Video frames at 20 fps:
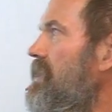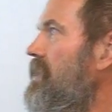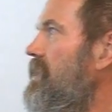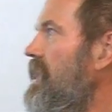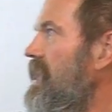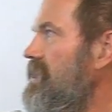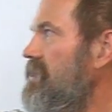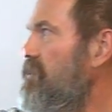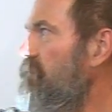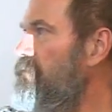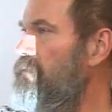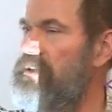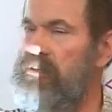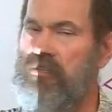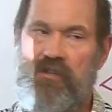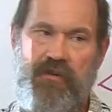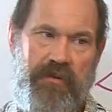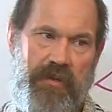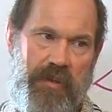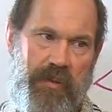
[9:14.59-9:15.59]
That's the
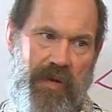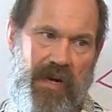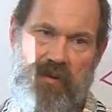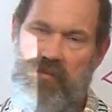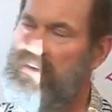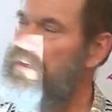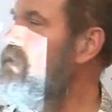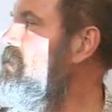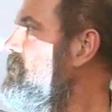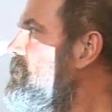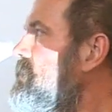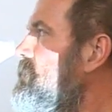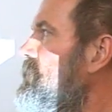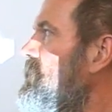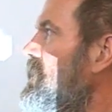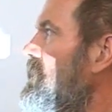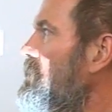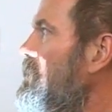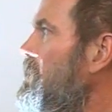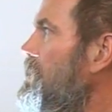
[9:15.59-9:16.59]
functional requirement.
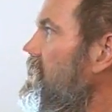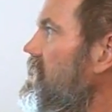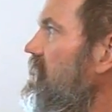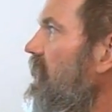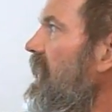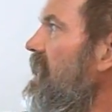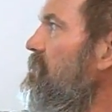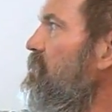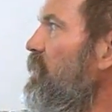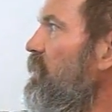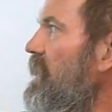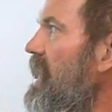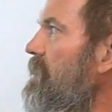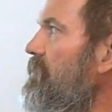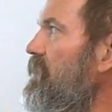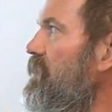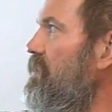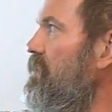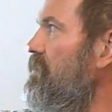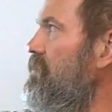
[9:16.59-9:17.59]
The design
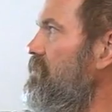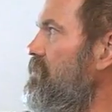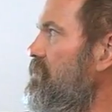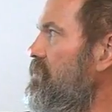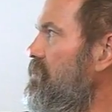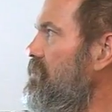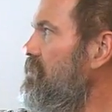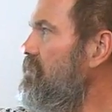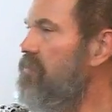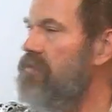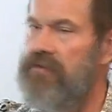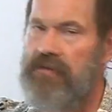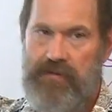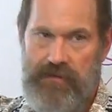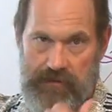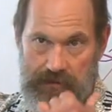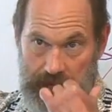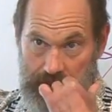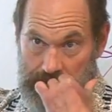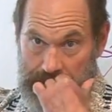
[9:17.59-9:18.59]
parameters,
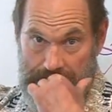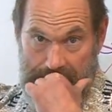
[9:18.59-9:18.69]
or the